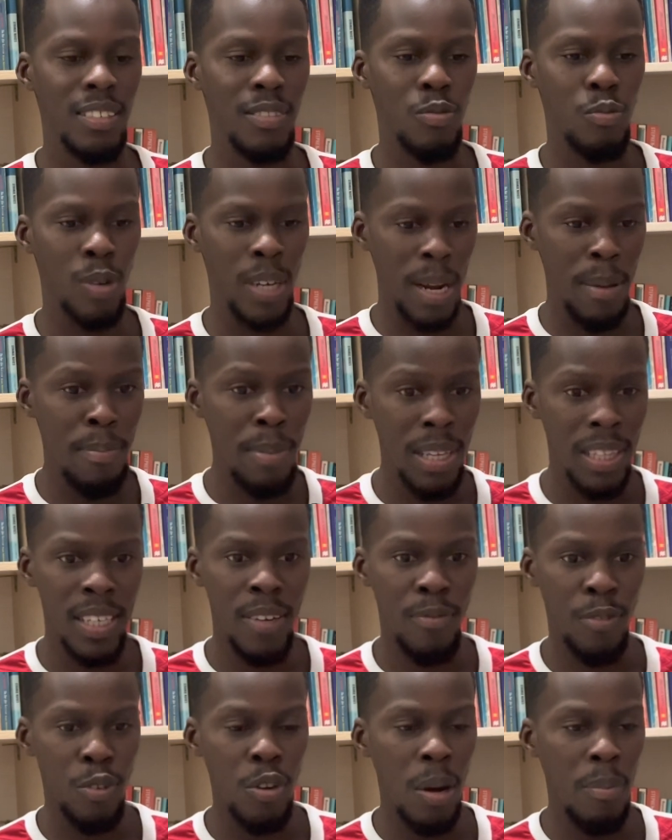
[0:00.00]
when I made the
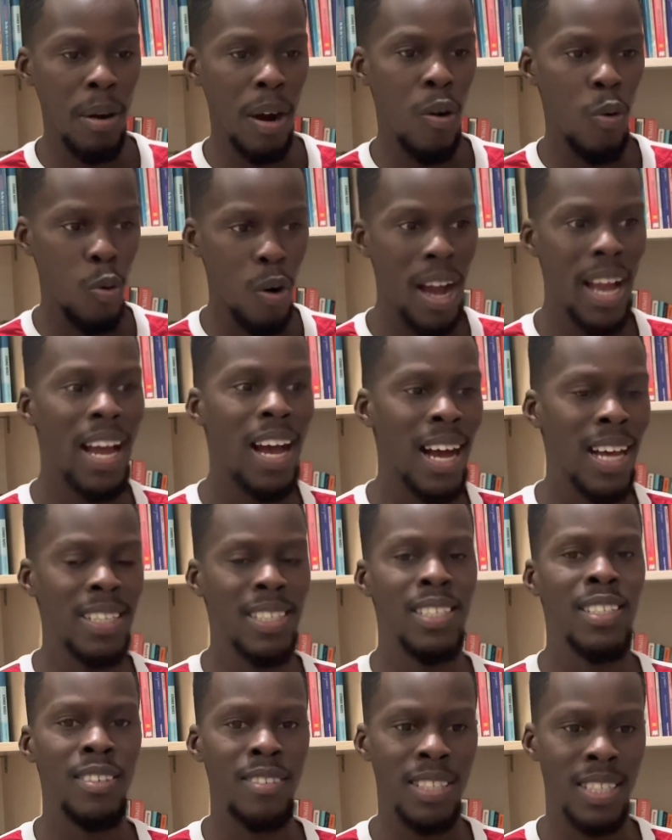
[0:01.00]
video about why
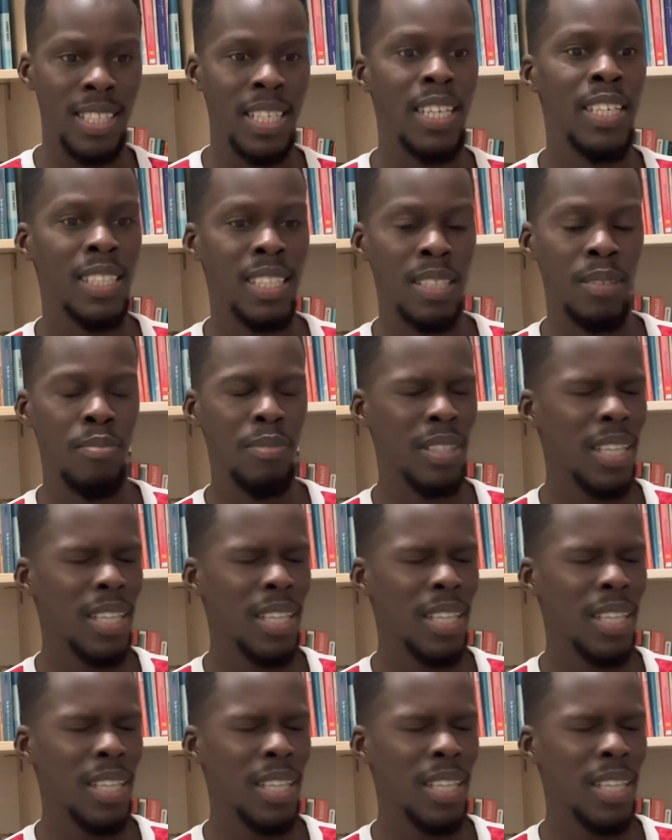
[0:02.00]
Arsenal signed him.